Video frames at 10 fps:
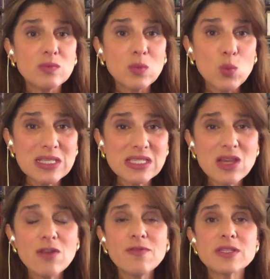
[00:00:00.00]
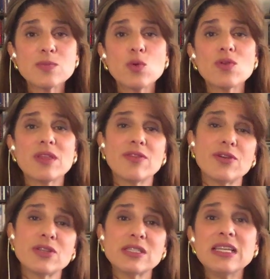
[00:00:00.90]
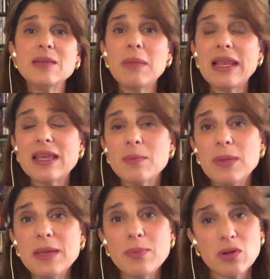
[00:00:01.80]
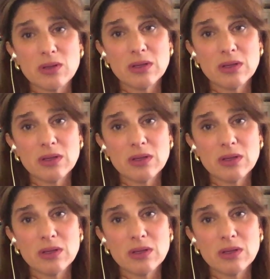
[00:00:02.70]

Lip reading: will service more than 13 million people.